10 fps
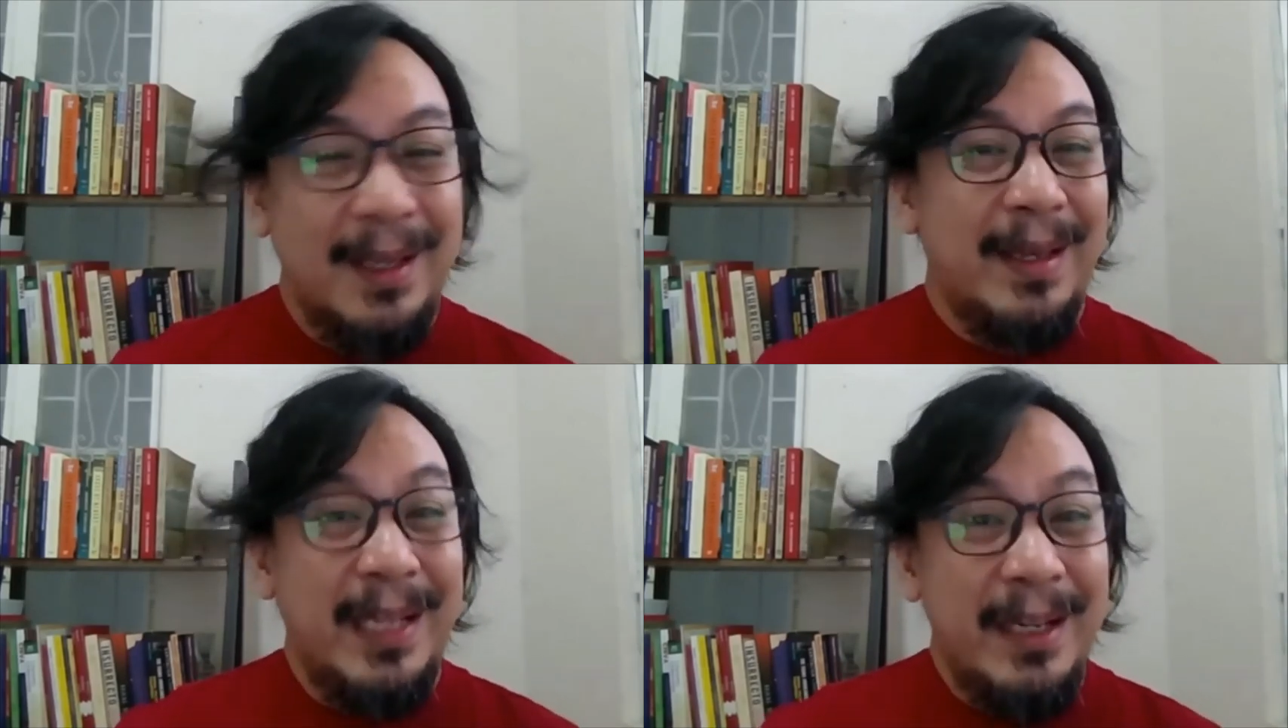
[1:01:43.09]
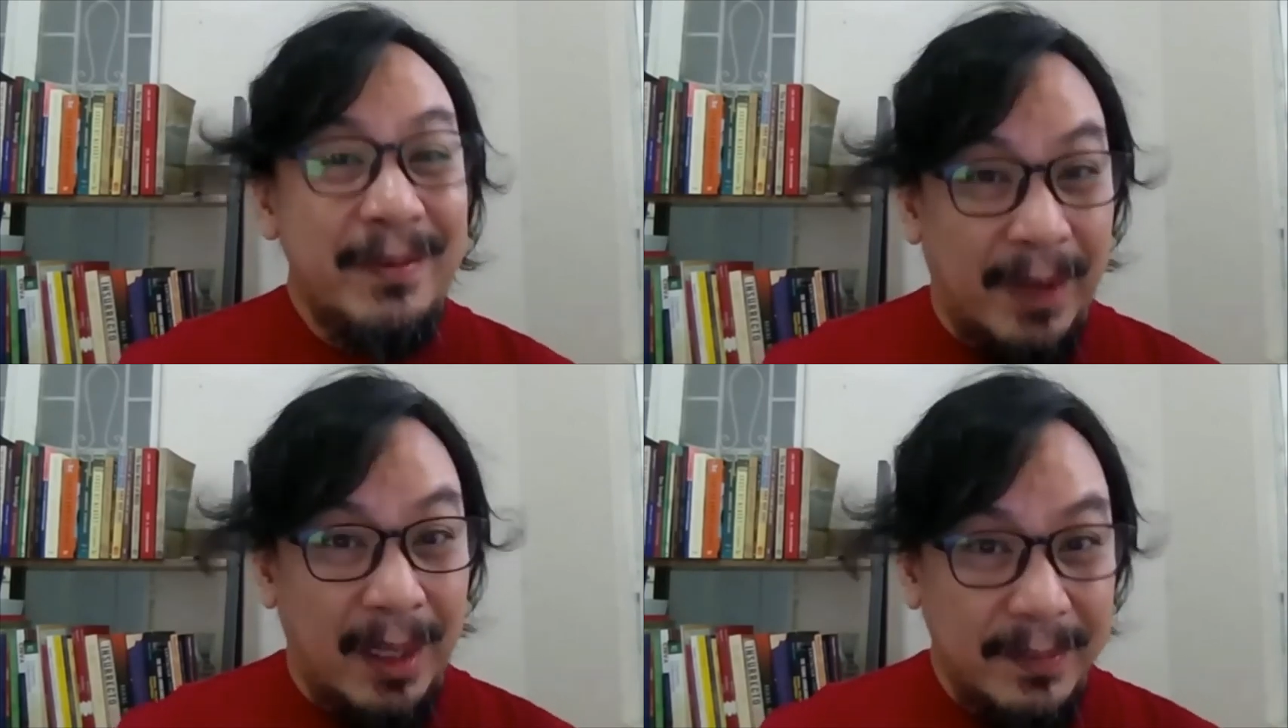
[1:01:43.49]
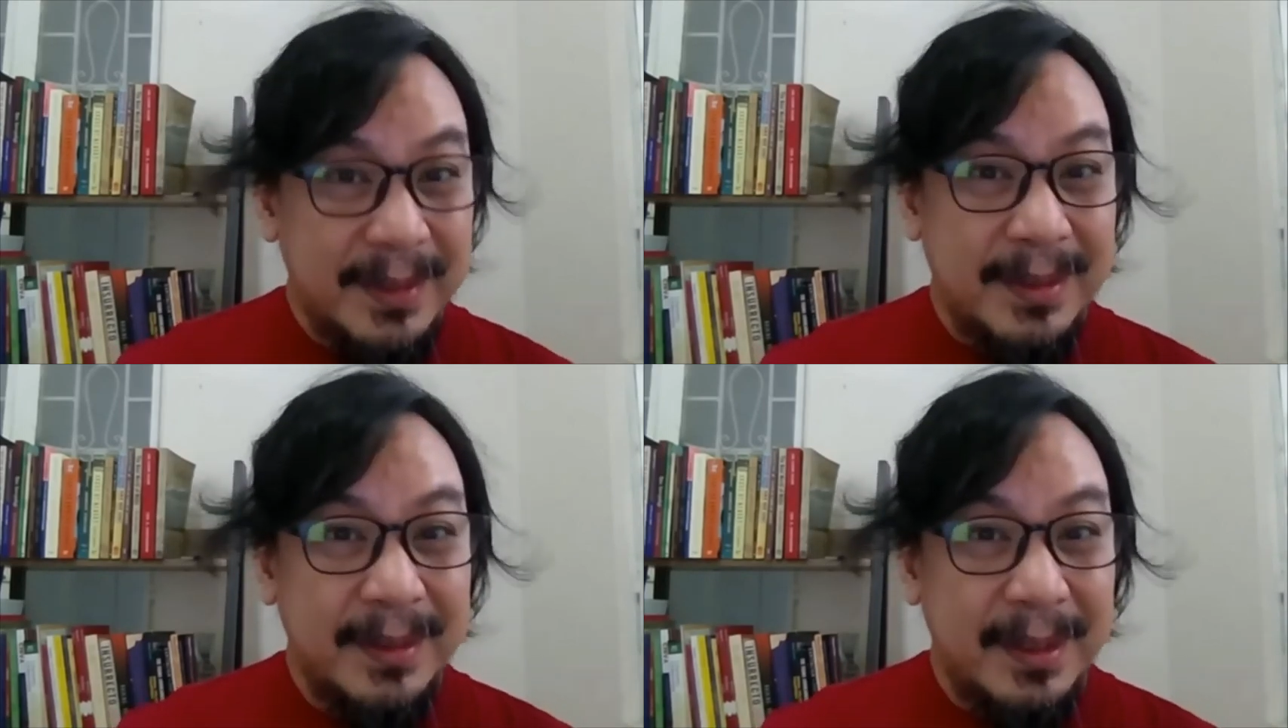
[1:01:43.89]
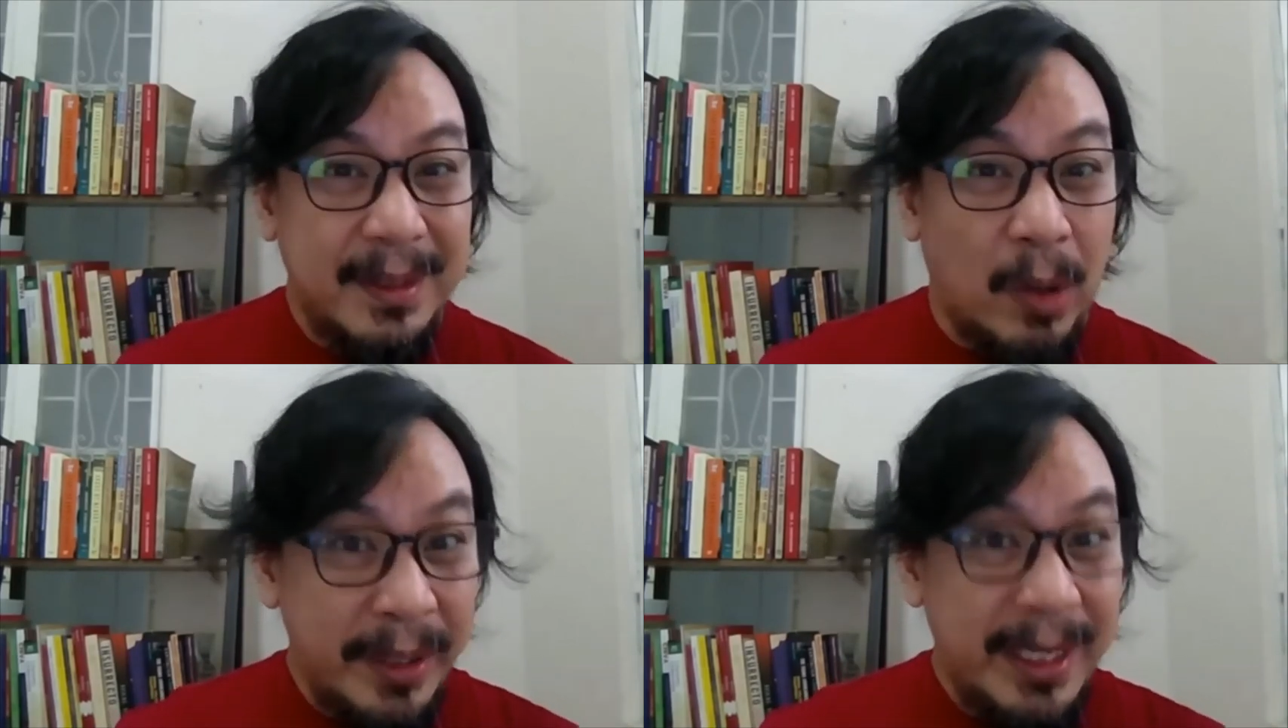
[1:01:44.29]
It involves
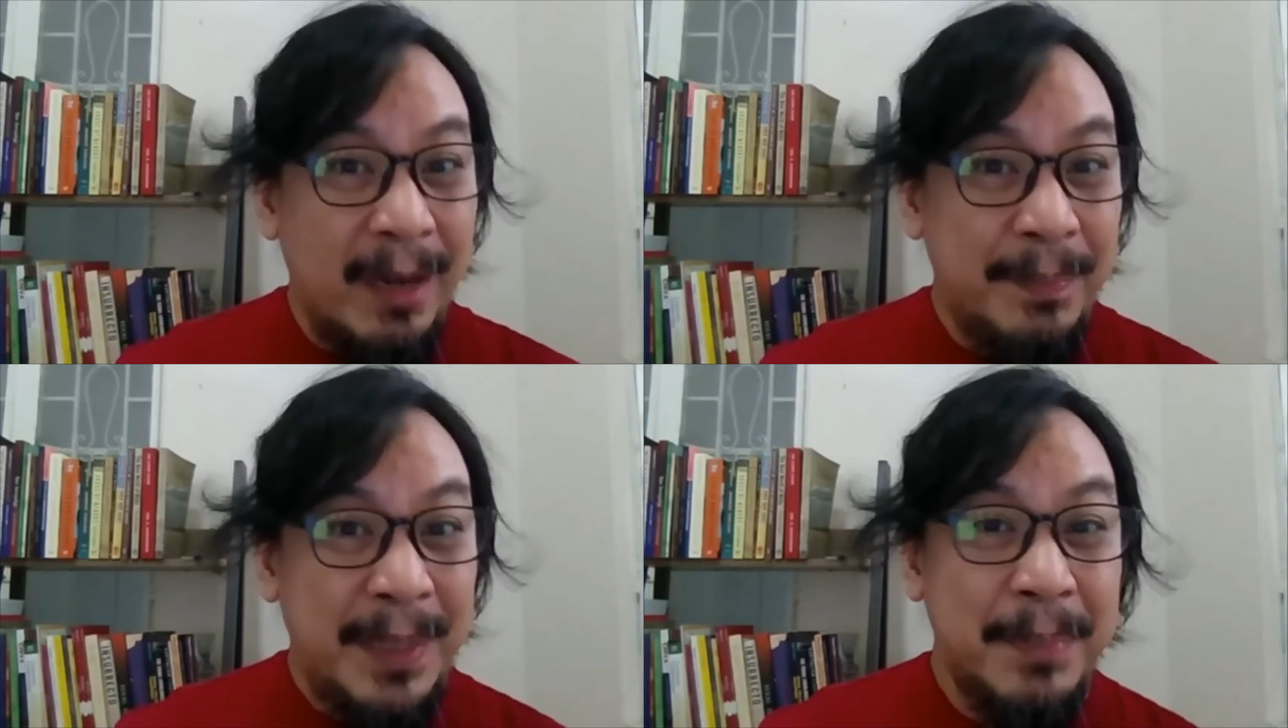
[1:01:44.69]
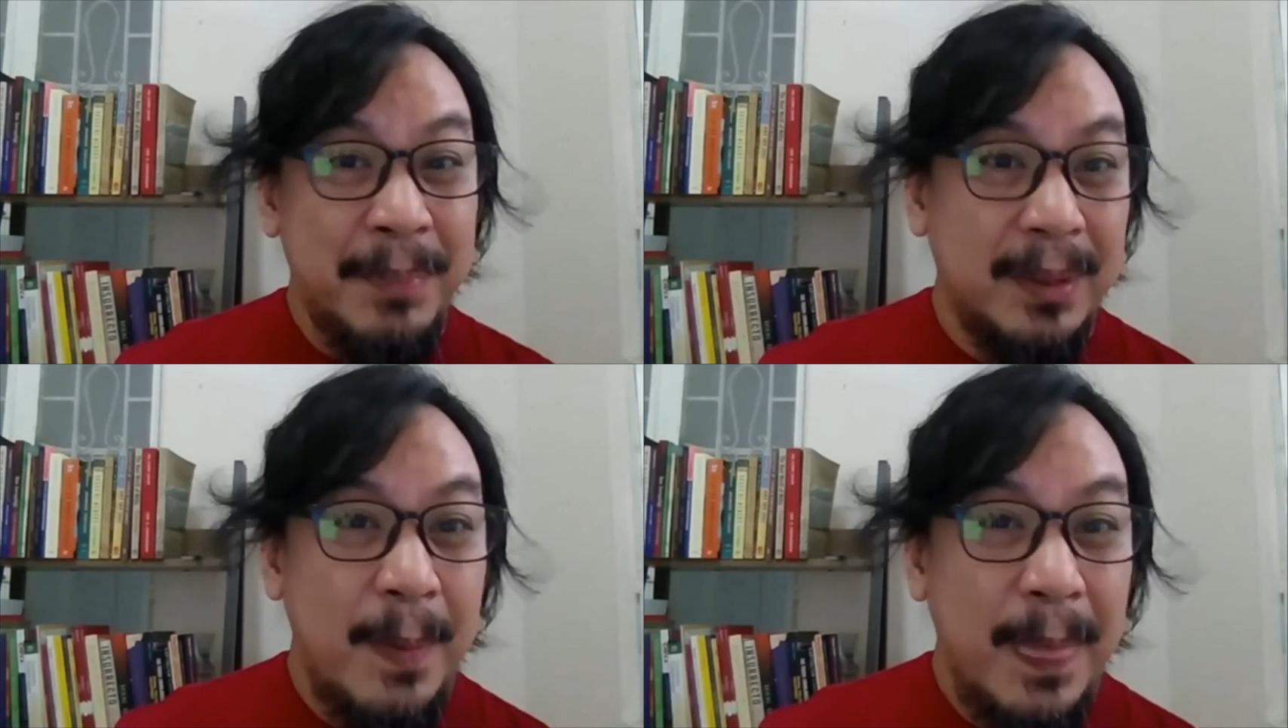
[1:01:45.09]
ordinary people.